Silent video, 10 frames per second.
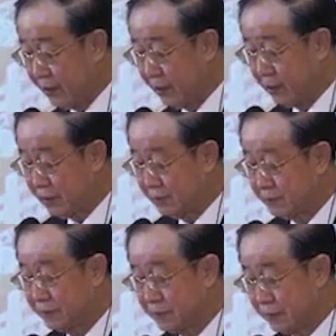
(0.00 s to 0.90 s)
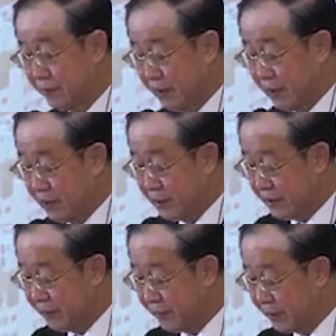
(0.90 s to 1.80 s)
Third,
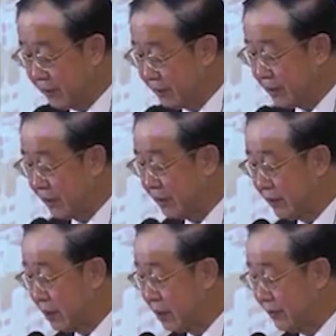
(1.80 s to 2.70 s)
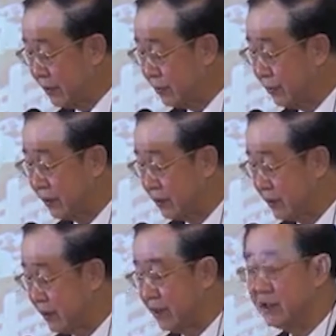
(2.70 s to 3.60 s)
shifting the Thai economy
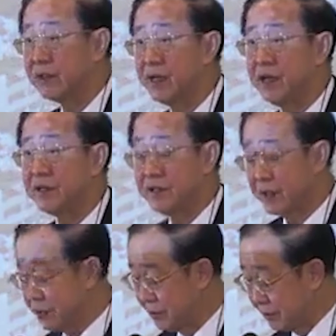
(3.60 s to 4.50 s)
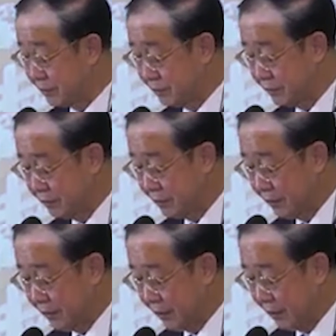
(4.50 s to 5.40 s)
towards the digitalization.
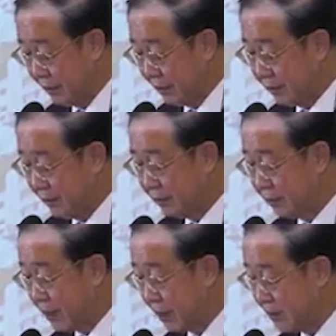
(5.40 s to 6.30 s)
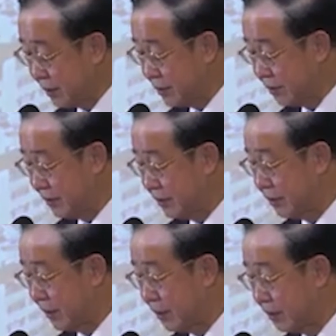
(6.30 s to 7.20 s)
Digitalization
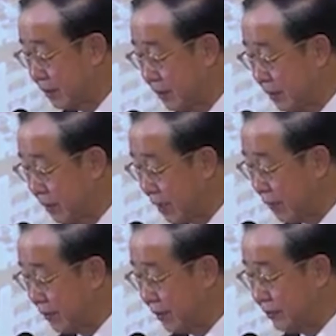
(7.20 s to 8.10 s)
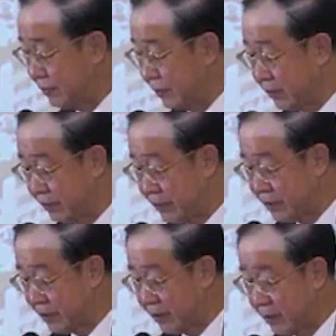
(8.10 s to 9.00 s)
is another key area to
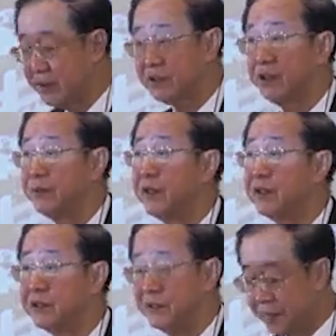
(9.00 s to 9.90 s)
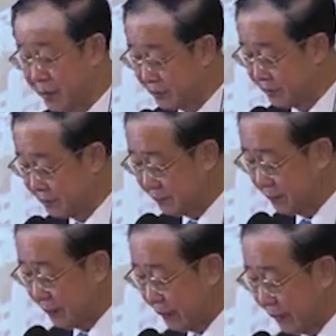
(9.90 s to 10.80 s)
increase Thailand's competitiveness.
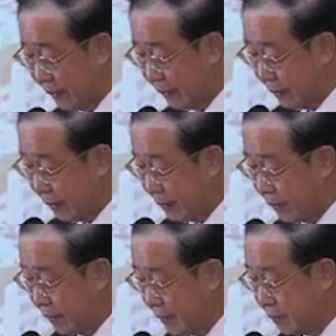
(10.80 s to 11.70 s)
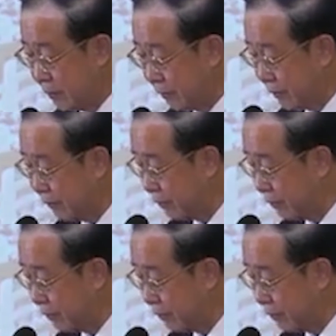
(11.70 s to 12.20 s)
Digital